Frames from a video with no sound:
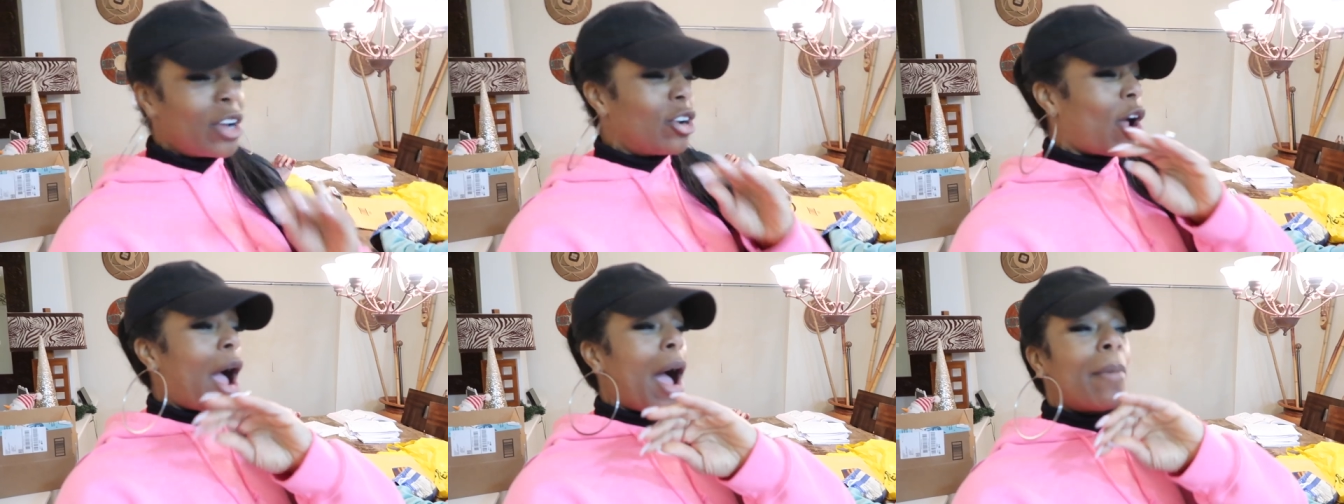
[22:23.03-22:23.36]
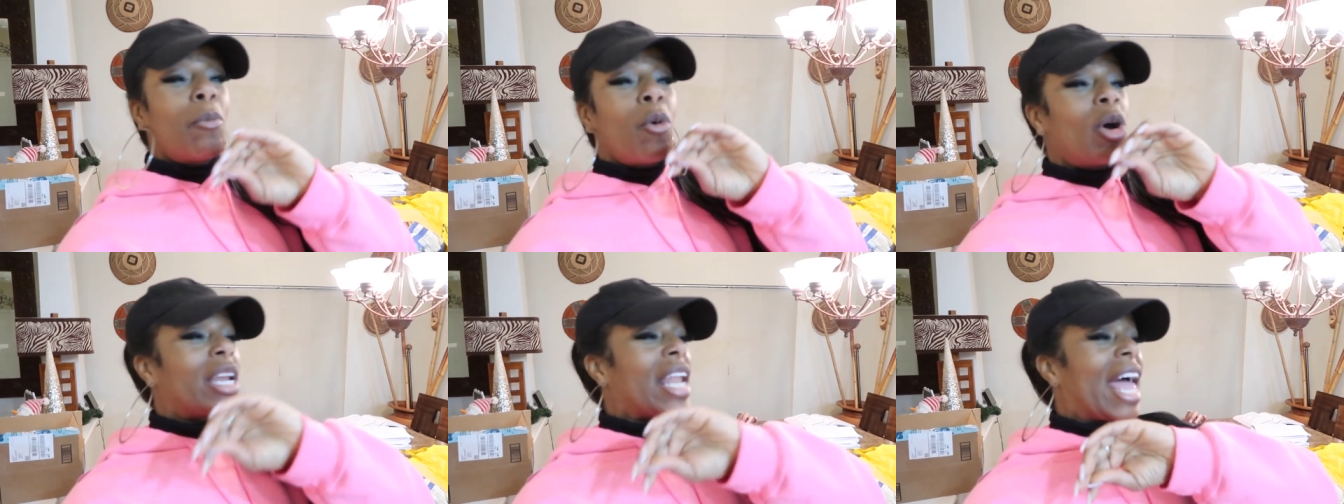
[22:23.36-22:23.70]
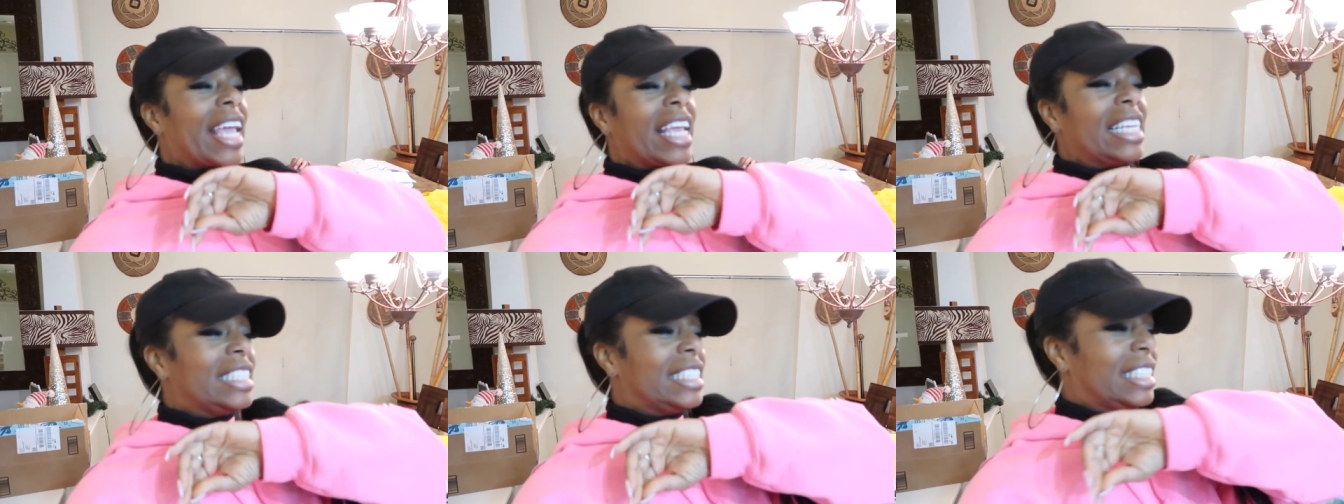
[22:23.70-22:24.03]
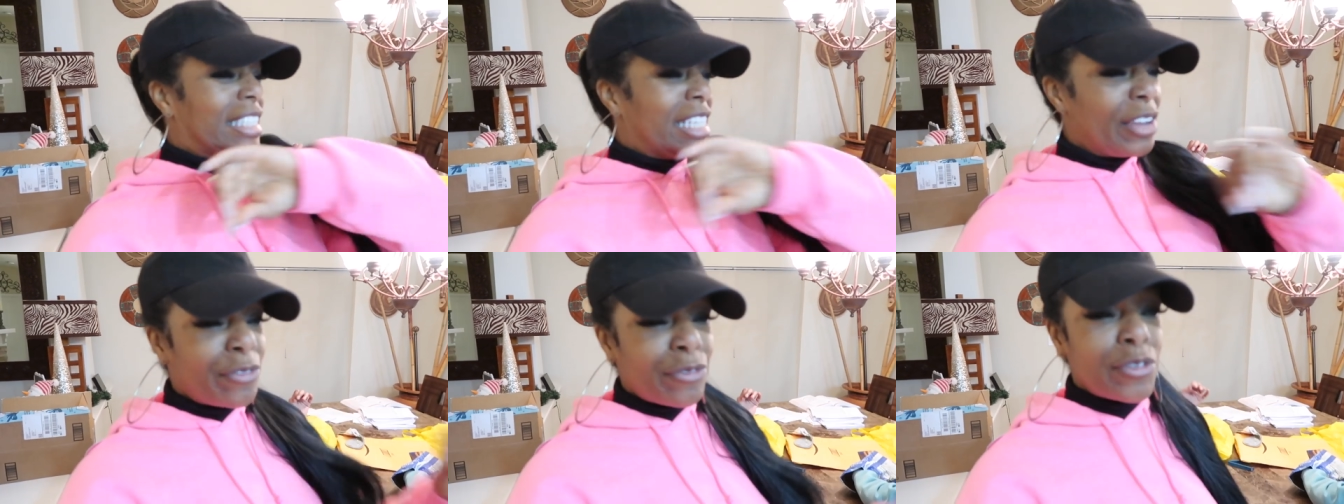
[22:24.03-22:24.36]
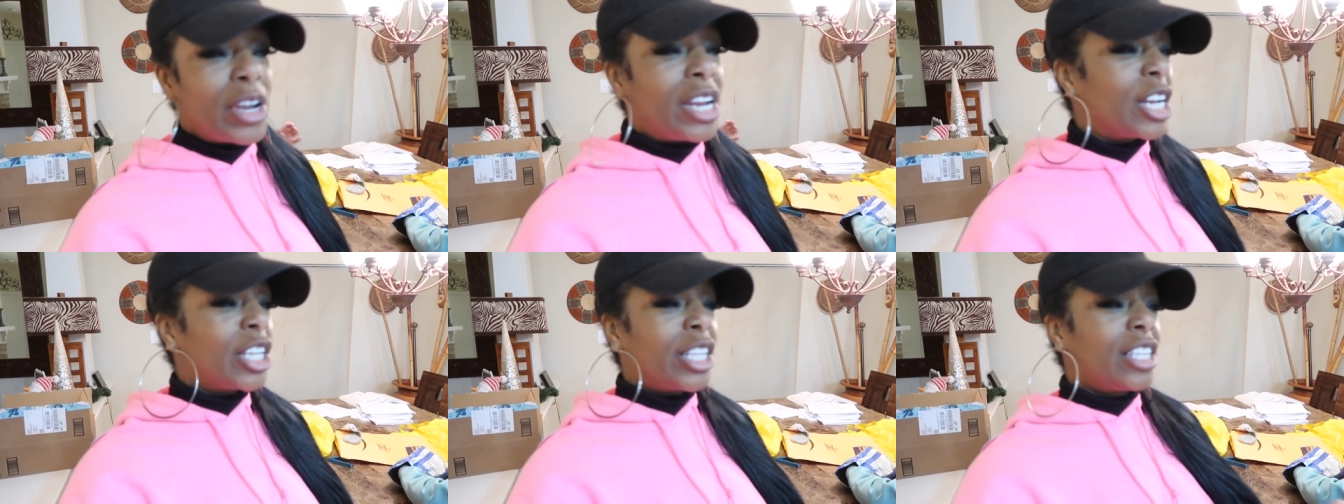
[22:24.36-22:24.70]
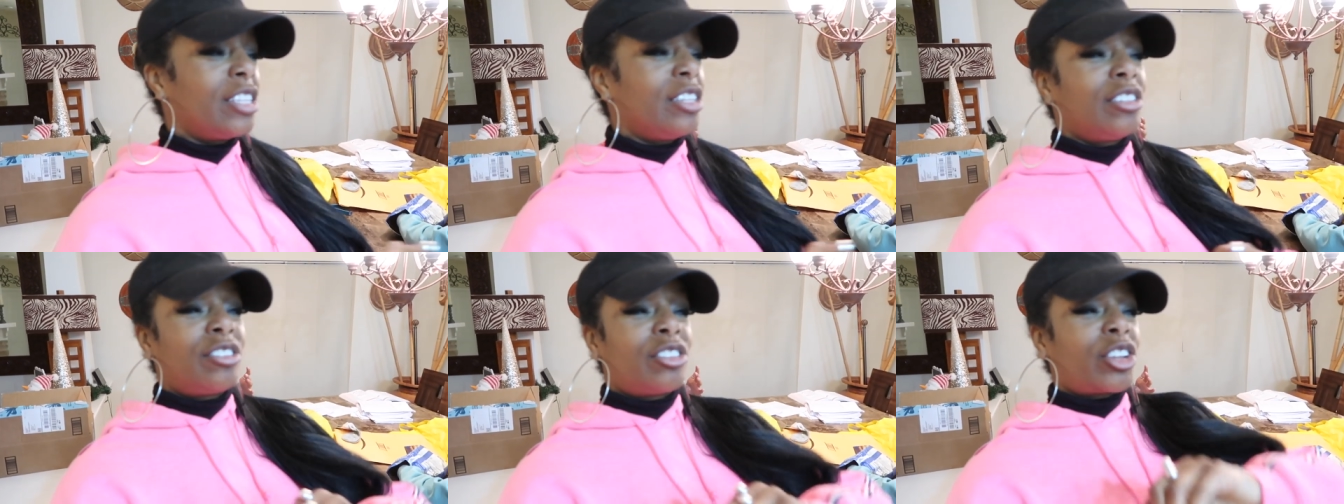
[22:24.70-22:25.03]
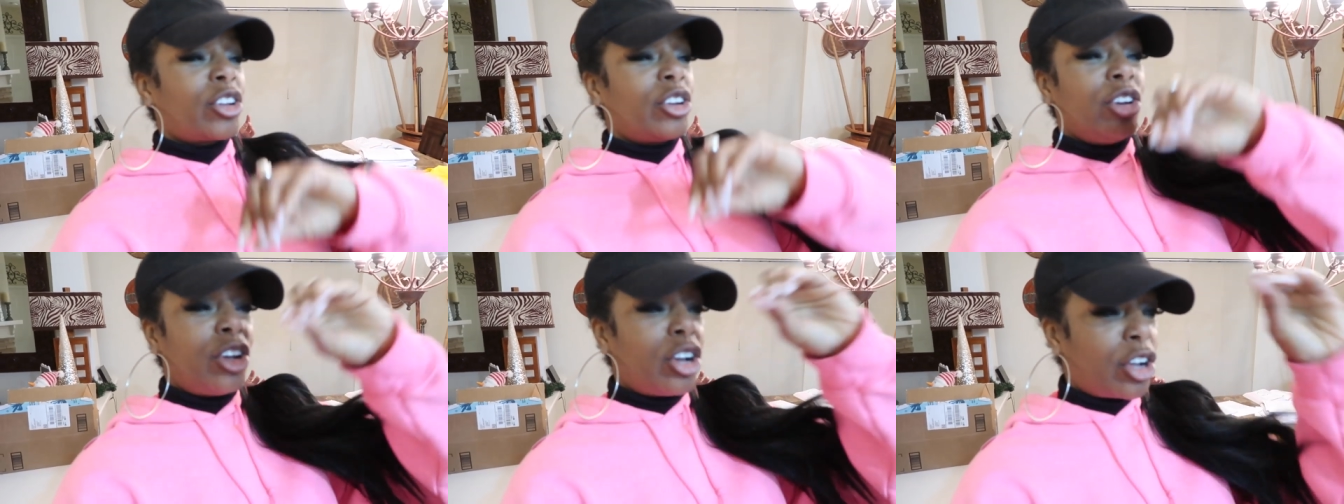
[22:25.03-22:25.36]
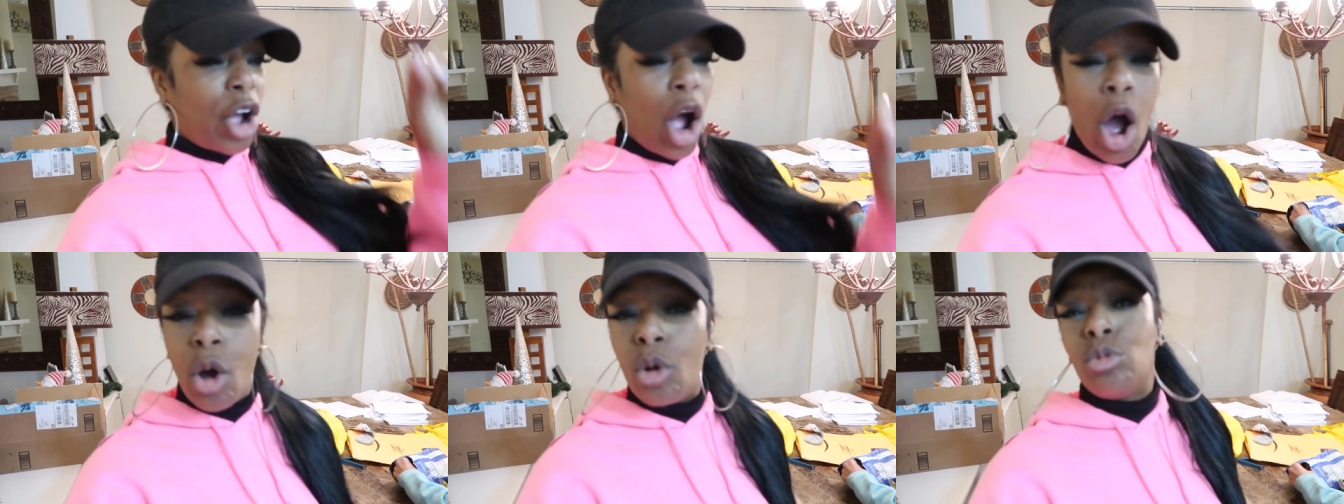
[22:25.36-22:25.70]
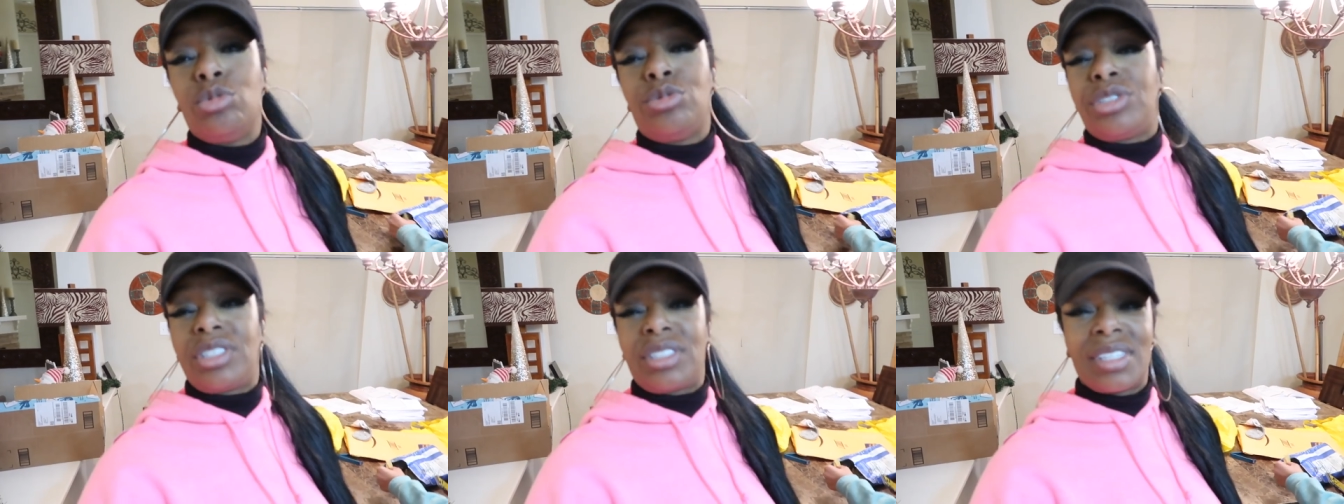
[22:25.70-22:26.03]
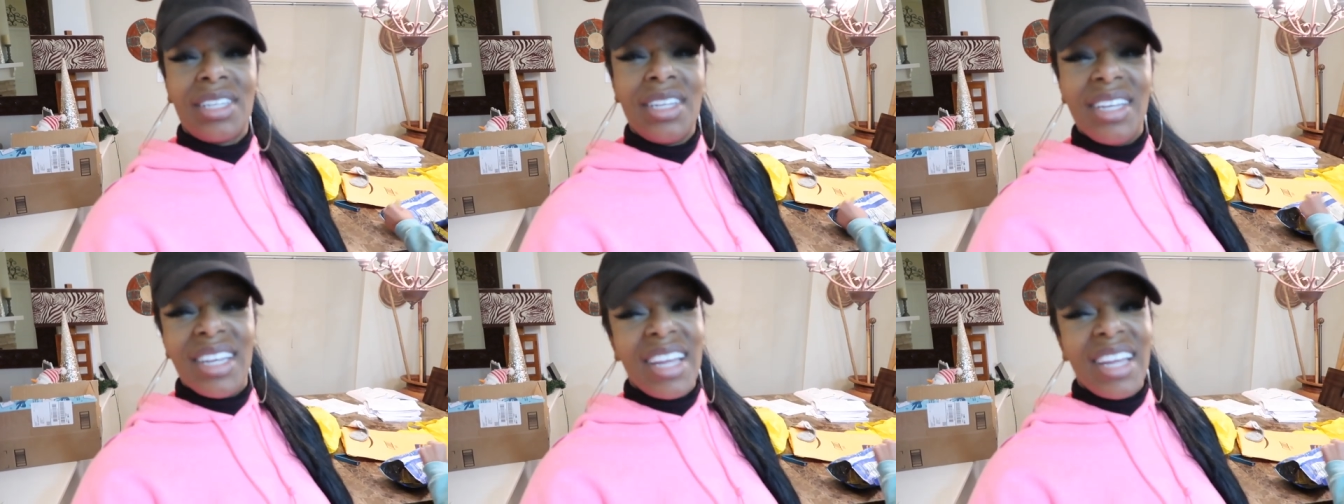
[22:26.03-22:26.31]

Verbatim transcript: Uh, I'm on like a different coast.